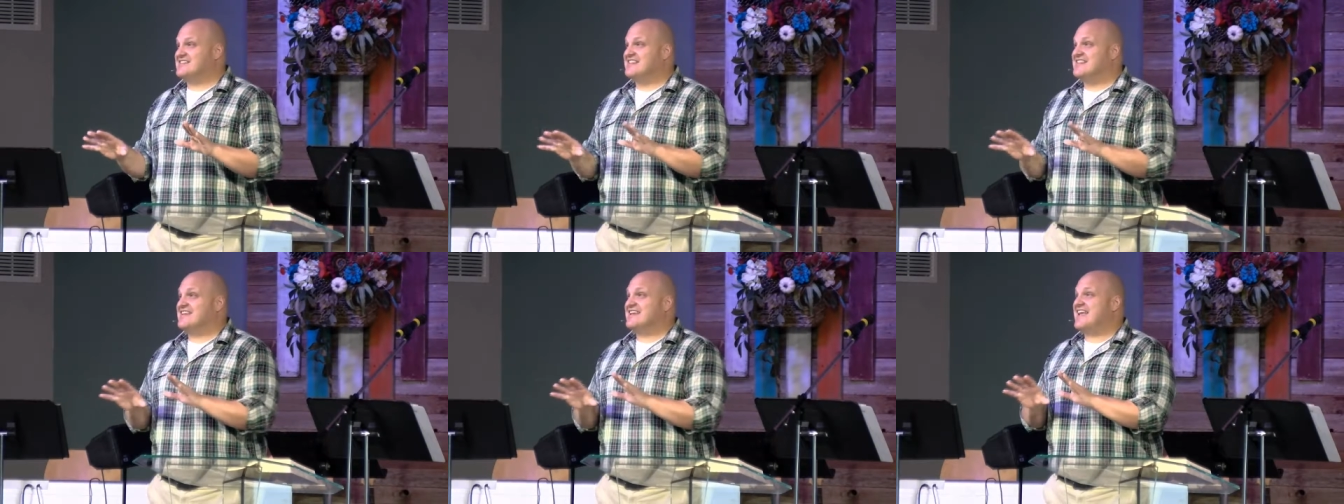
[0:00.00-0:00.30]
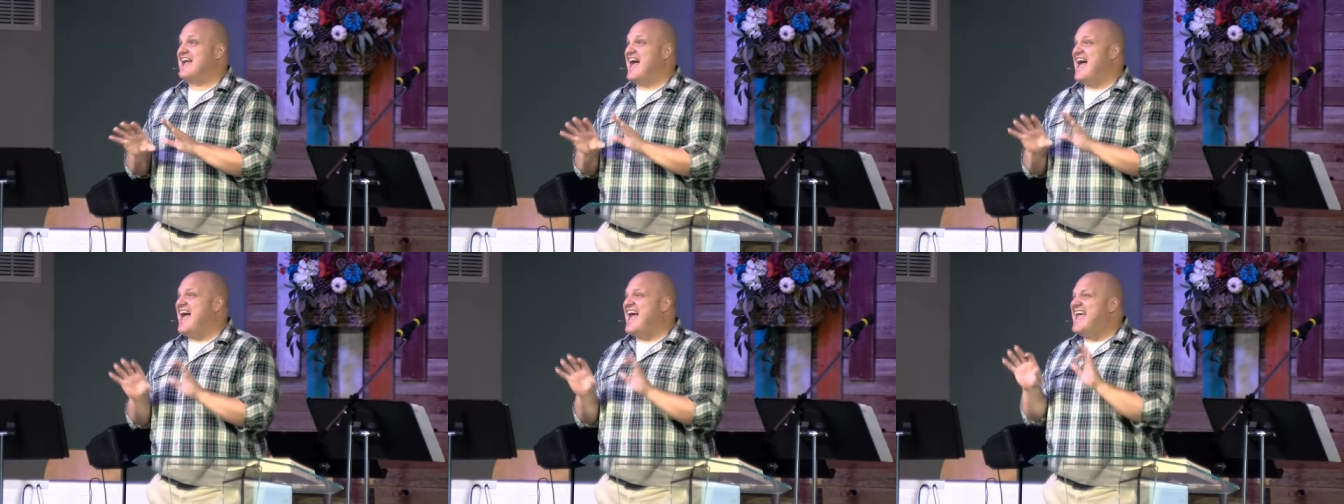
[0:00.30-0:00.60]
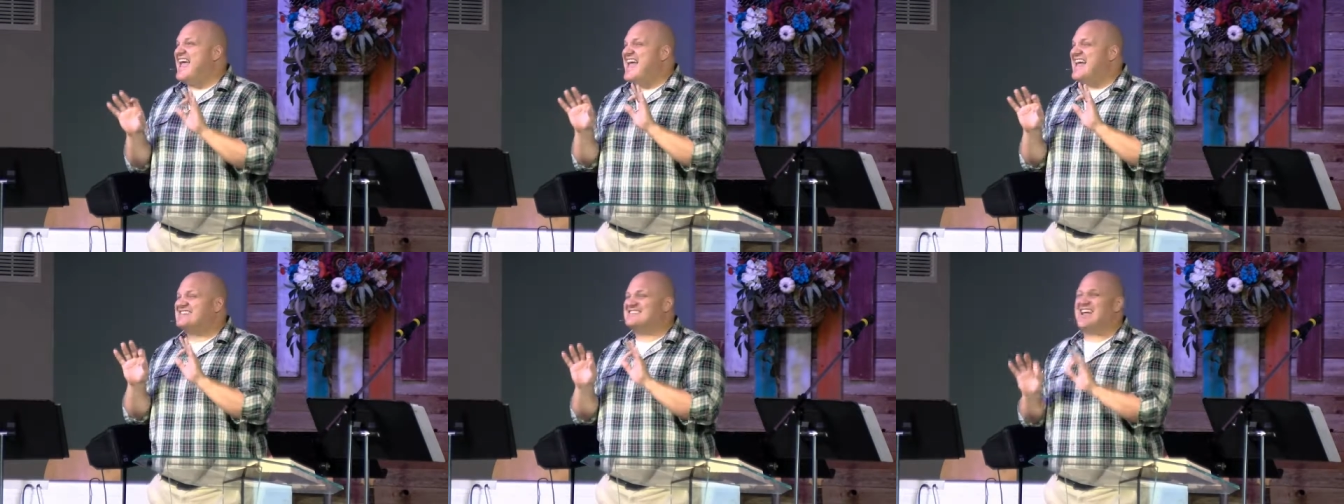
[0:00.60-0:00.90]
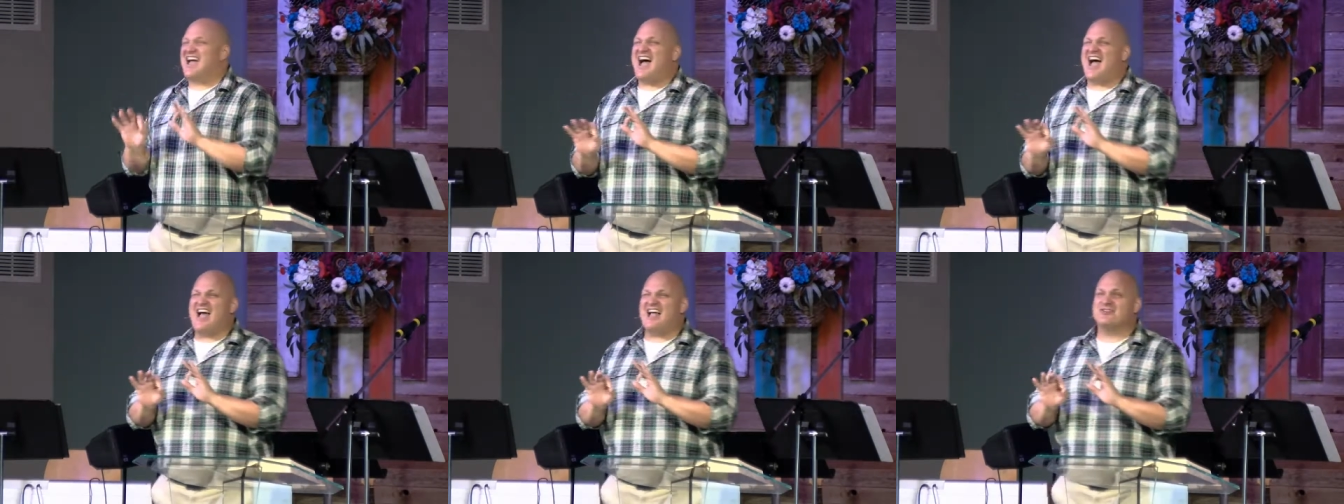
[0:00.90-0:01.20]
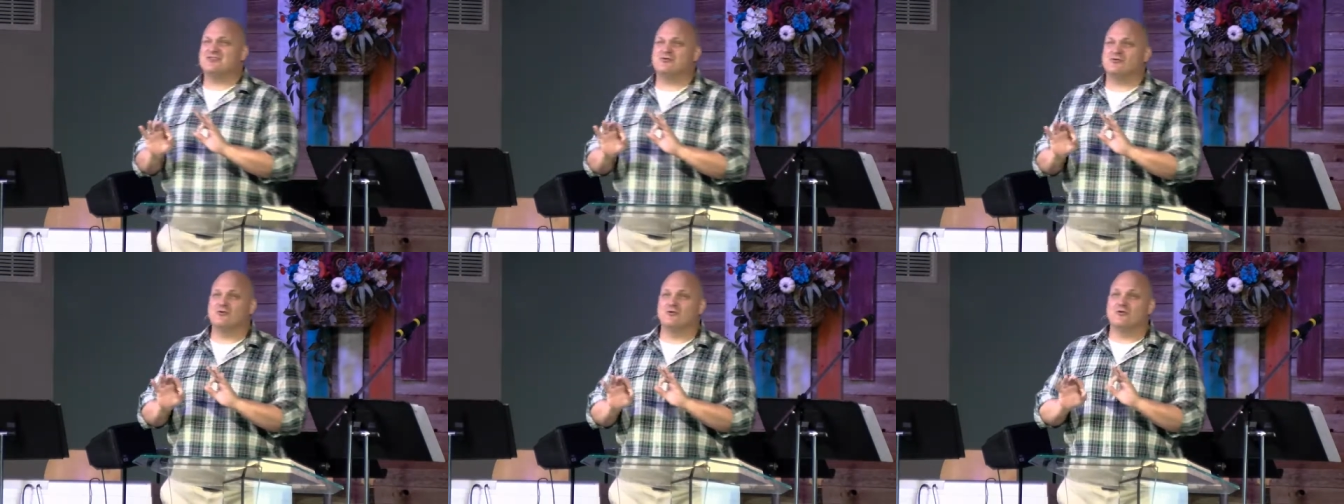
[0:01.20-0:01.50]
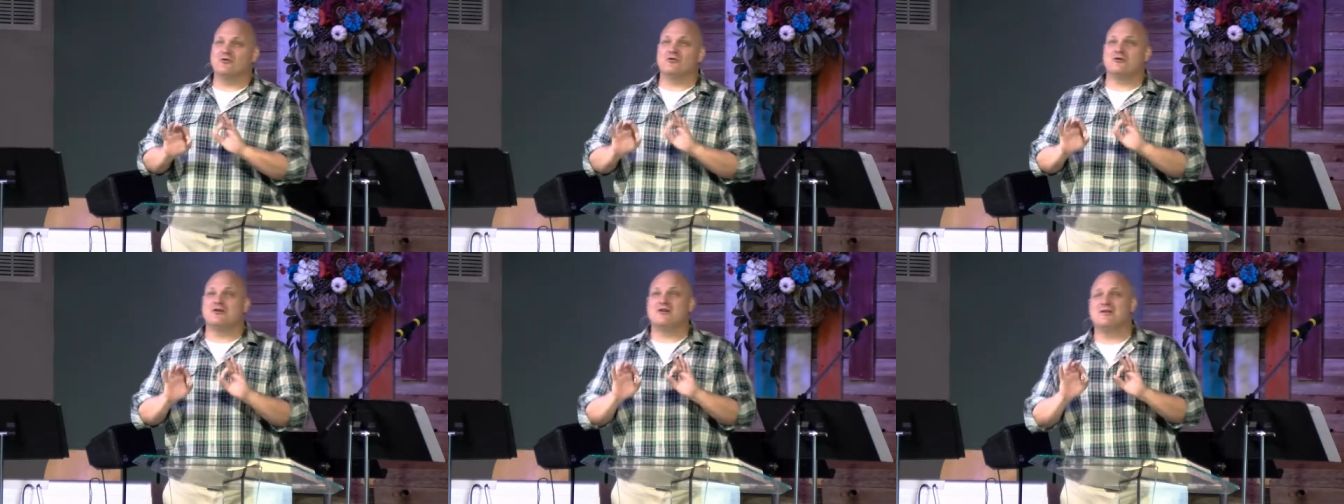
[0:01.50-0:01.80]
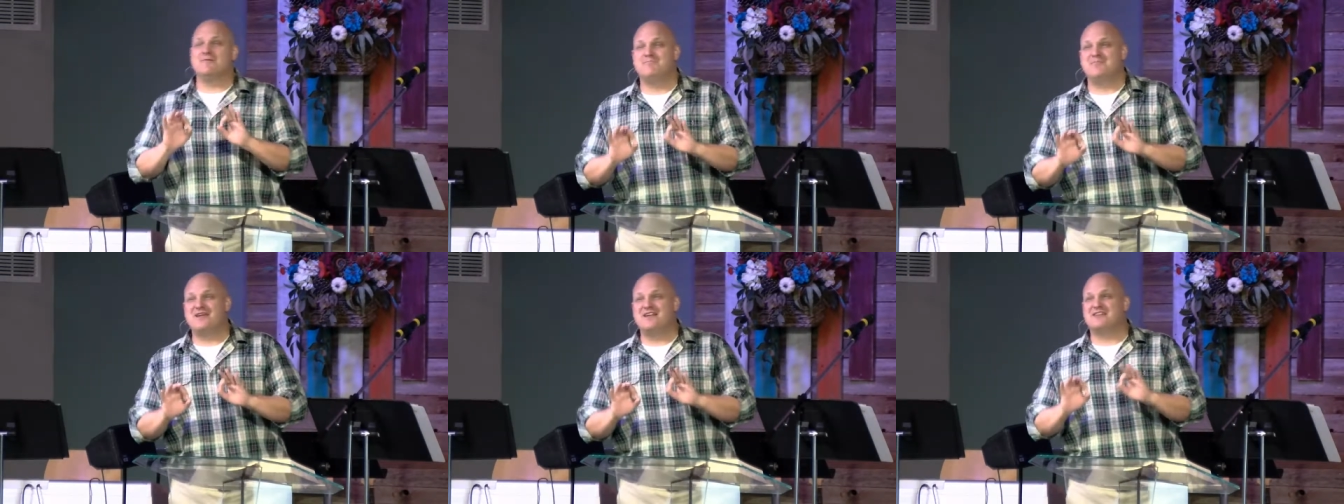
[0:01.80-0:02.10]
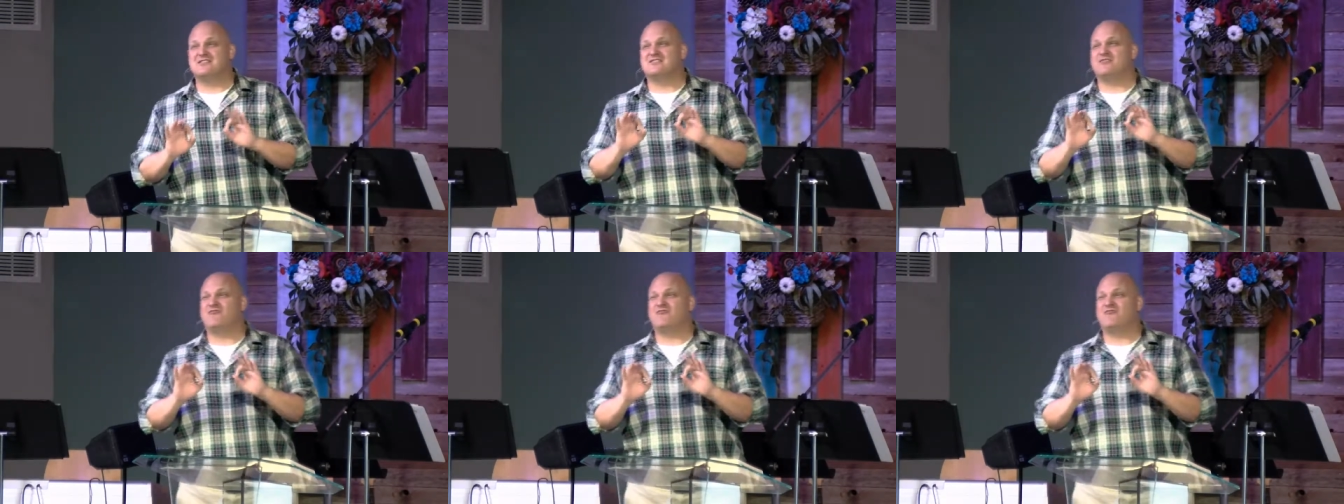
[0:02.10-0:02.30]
The guy, as a high schooler, could bench